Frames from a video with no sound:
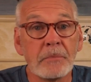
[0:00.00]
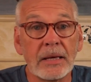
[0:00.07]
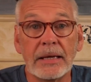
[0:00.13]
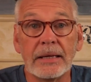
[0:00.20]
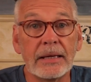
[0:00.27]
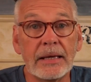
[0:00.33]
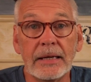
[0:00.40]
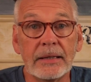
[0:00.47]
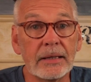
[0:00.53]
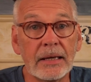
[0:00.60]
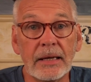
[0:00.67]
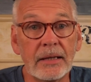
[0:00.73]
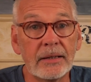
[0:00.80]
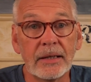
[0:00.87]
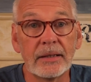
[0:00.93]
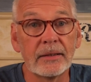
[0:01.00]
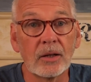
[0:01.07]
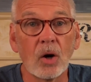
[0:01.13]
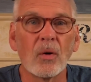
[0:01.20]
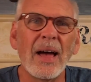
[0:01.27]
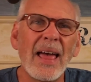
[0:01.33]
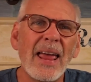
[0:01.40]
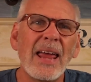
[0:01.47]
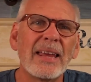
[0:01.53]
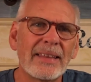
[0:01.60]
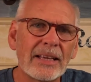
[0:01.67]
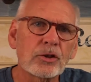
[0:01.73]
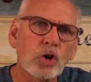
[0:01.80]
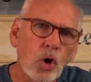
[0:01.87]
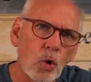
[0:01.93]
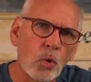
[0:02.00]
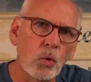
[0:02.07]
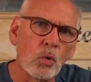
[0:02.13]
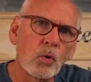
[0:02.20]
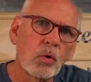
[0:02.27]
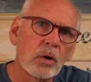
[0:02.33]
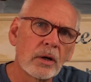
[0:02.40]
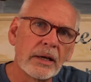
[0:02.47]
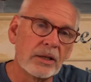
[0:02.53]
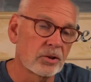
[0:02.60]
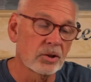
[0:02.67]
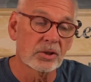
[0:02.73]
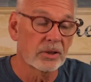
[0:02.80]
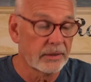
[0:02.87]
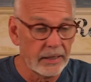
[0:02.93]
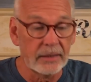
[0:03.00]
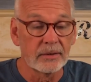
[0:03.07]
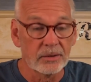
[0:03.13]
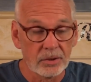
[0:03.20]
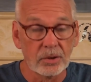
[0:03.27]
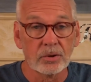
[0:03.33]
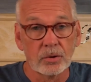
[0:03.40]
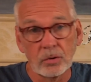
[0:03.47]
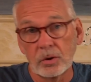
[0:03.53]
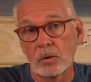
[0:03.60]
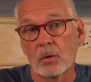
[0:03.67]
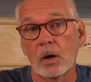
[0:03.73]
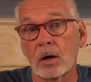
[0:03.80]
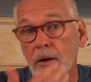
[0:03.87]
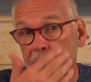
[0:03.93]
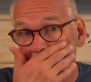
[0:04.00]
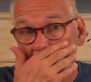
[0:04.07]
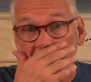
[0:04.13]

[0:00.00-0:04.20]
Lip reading: He didn't go, hey, and that's cool. He just said, hey, this is who you are.